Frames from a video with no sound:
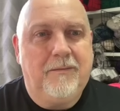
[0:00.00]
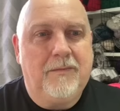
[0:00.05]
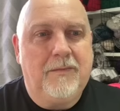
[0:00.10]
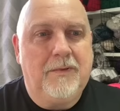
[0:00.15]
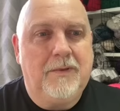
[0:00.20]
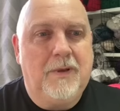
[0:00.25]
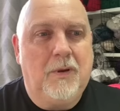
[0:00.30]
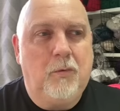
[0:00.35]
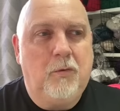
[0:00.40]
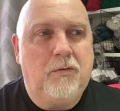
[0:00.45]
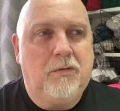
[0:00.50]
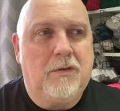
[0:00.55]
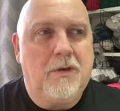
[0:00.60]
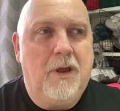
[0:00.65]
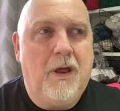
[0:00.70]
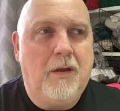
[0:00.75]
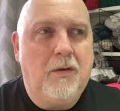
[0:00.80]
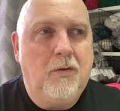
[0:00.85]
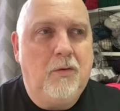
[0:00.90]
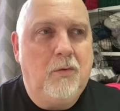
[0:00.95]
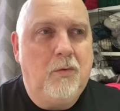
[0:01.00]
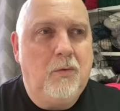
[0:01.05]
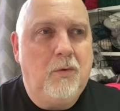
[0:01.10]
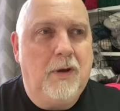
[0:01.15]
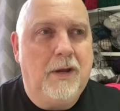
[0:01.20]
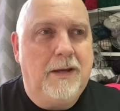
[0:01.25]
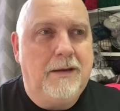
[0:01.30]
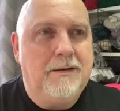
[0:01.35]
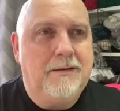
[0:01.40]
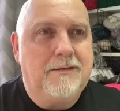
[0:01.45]
There was no
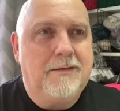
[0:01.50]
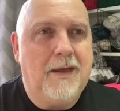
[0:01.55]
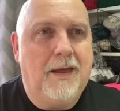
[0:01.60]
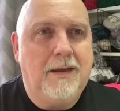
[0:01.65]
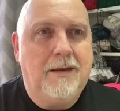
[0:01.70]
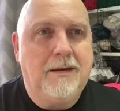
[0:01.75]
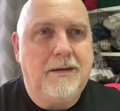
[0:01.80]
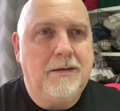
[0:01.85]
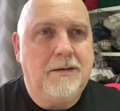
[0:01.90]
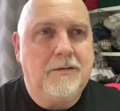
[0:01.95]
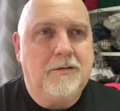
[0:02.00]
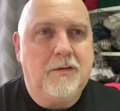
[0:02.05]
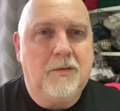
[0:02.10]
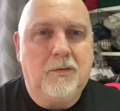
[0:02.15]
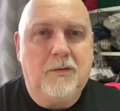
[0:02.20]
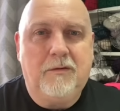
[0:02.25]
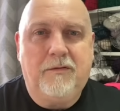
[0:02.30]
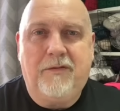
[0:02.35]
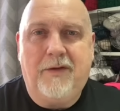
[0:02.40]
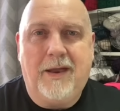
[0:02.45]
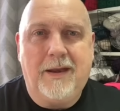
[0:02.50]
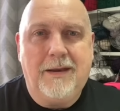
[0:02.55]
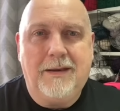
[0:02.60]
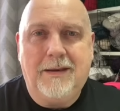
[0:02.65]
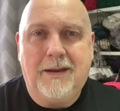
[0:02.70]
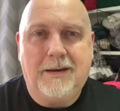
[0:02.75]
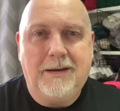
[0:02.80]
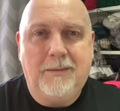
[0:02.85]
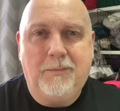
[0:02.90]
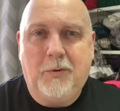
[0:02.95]
intent to offend
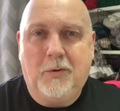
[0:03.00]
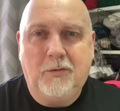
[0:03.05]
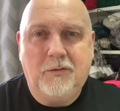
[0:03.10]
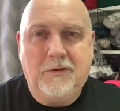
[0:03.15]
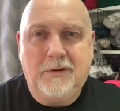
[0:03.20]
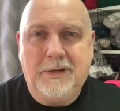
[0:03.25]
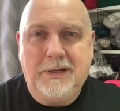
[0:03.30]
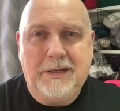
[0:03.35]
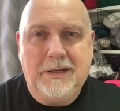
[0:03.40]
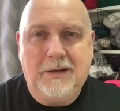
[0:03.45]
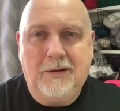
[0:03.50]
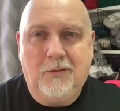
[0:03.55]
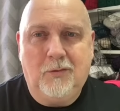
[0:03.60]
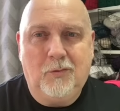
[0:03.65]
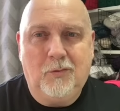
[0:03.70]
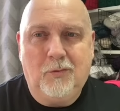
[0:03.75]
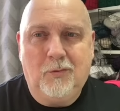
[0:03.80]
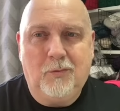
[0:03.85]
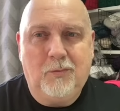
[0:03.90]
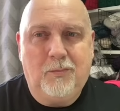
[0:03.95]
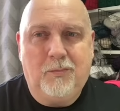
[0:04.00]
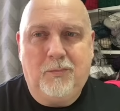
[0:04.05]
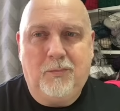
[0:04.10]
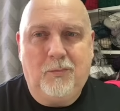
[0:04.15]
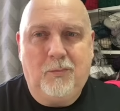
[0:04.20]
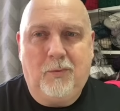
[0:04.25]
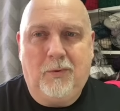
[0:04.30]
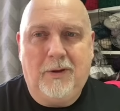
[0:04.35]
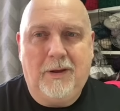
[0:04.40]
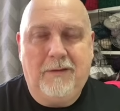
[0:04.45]
anybody or
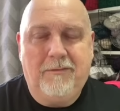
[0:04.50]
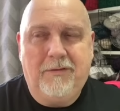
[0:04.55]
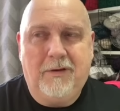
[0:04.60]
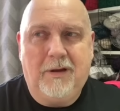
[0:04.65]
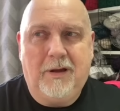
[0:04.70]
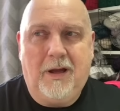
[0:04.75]
whatever.